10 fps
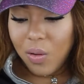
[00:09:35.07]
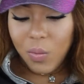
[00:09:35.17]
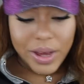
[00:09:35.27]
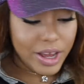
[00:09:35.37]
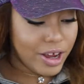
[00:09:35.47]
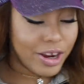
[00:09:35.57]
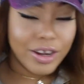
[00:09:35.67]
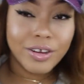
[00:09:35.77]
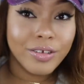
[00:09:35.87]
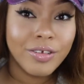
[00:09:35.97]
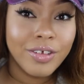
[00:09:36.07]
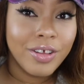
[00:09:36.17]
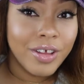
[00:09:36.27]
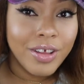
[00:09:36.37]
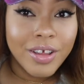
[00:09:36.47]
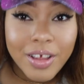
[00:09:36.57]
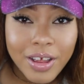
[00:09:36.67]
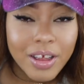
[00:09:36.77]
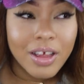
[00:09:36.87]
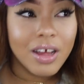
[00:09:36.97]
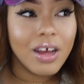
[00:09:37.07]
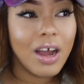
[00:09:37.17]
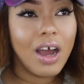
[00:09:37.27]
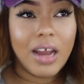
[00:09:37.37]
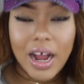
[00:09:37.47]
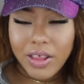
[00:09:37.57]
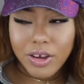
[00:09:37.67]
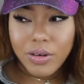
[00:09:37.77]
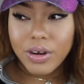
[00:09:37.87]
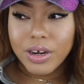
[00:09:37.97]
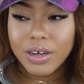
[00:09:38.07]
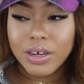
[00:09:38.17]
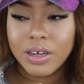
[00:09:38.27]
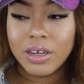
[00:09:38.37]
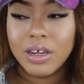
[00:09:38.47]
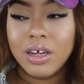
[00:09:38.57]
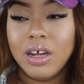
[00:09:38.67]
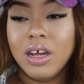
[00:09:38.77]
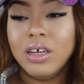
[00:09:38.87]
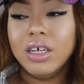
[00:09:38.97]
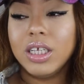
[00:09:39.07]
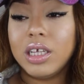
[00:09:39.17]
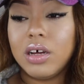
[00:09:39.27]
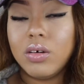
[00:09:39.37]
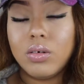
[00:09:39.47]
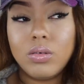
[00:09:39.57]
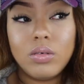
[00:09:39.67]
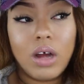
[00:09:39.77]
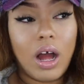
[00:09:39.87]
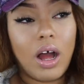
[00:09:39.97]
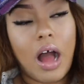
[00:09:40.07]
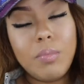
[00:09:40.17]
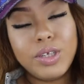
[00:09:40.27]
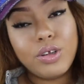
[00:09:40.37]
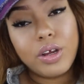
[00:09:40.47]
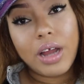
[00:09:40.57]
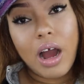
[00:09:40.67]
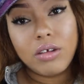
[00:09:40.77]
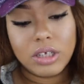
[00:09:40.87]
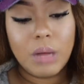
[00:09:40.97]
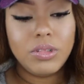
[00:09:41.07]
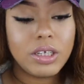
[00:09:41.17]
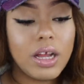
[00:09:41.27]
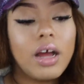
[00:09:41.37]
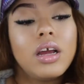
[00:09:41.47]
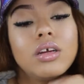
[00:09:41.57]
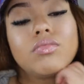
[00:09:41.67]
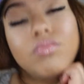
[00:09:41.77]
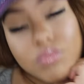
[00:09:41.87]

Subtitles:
we hear a knock at the door. So I'm sitting on the couch and I'm just like